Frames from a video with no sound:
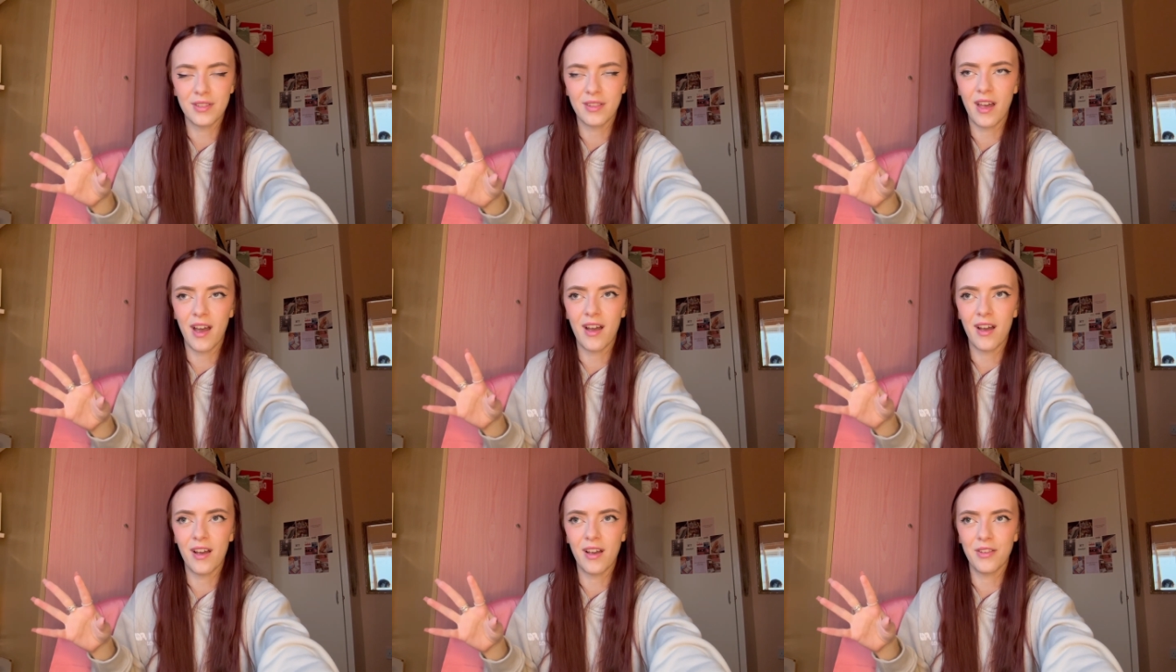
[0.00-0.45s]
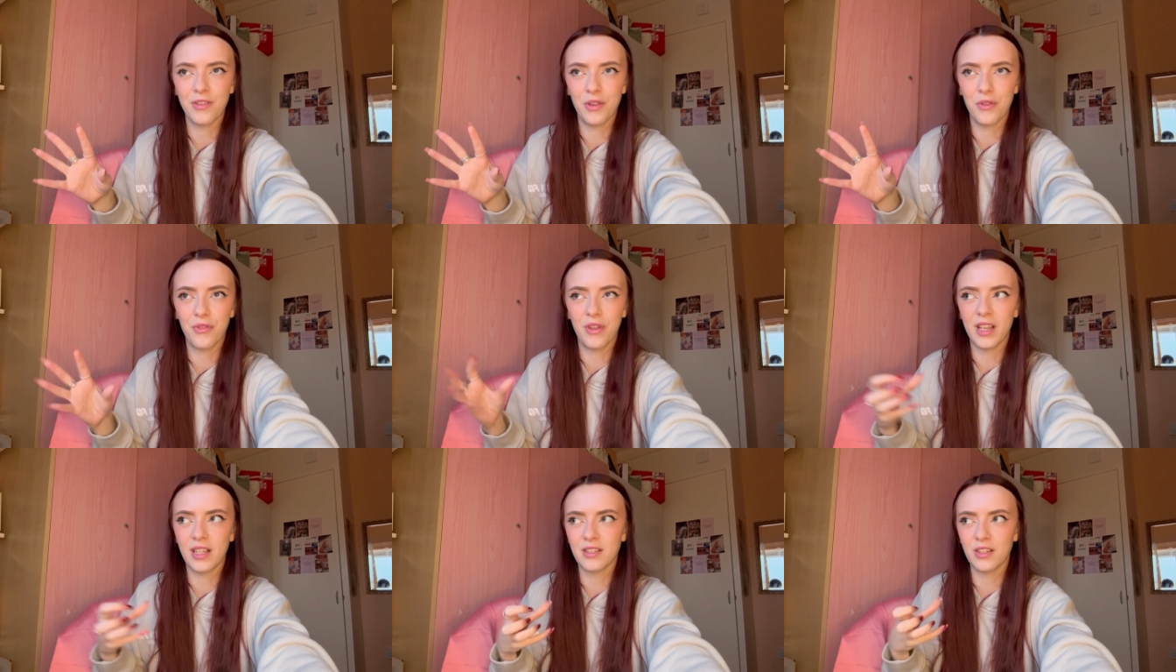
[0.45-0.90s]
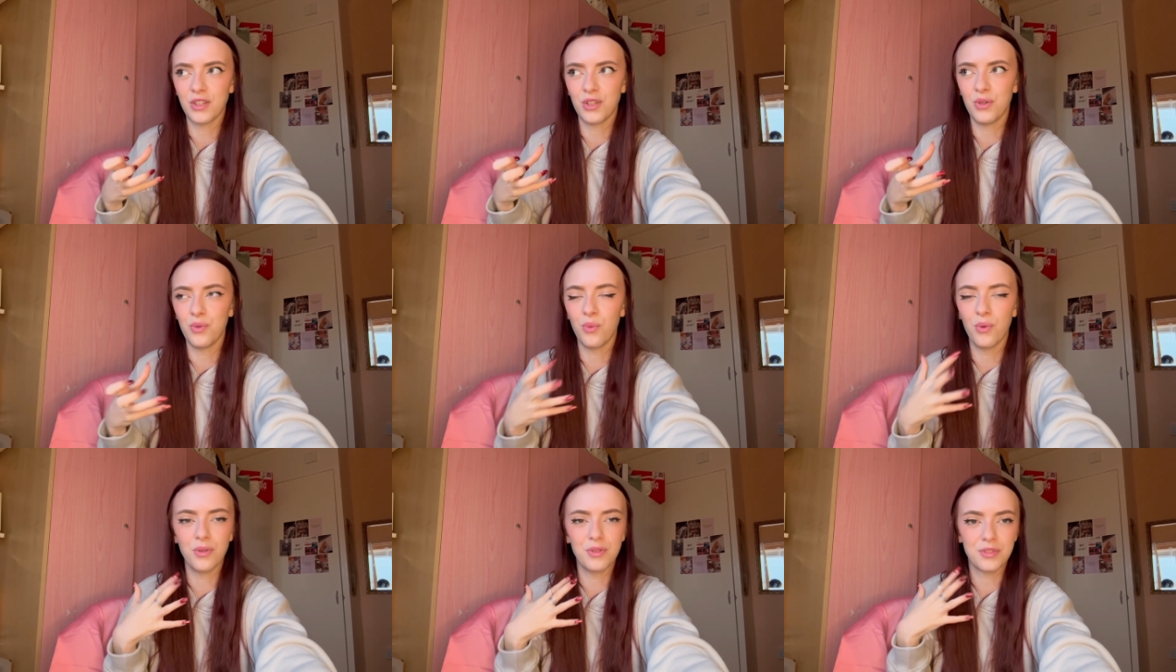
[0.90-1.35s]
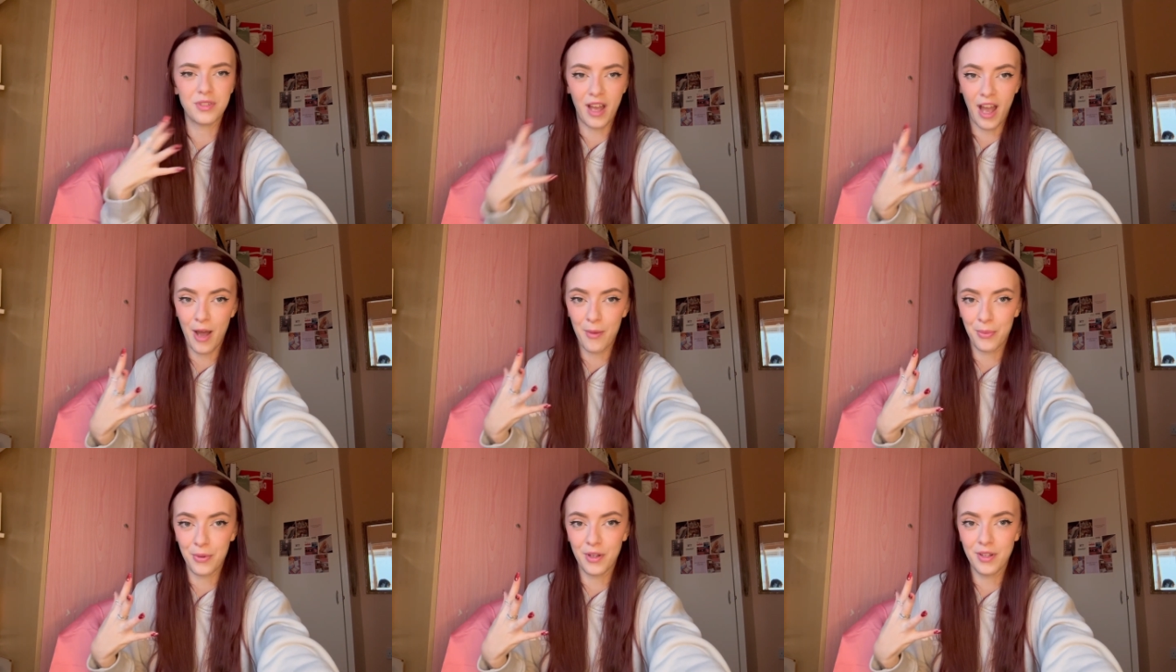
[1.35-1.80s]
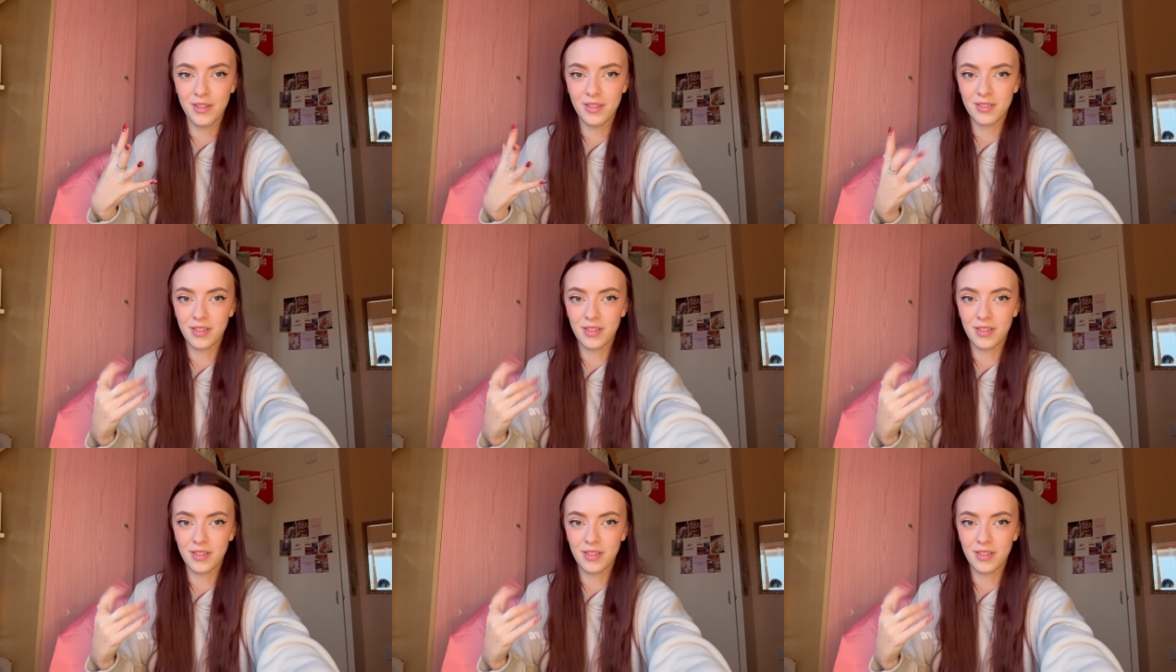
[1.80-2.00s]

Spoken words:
that are the things that you want to happen.